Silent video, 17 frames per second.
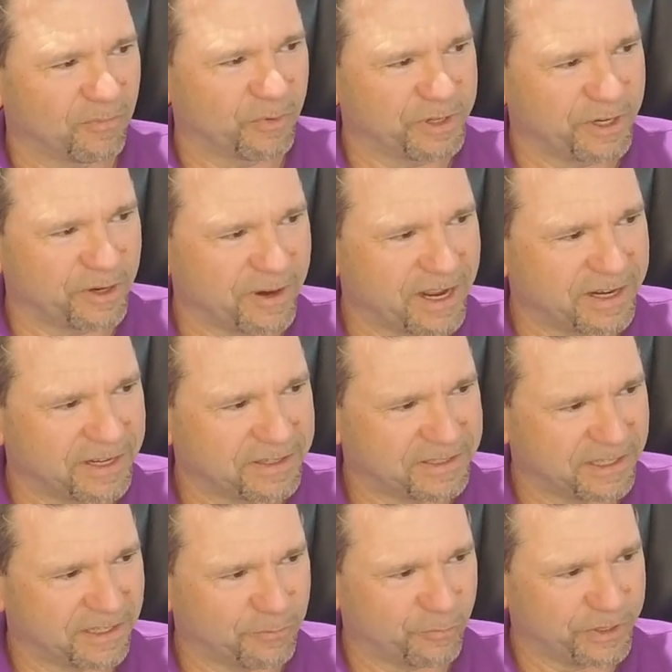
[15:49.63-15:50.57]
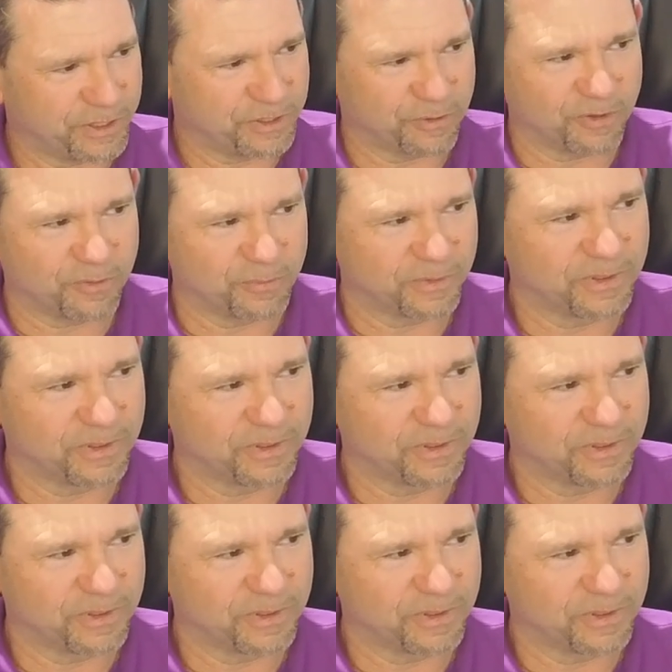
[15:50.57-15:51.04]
One year I had to tell them redo them.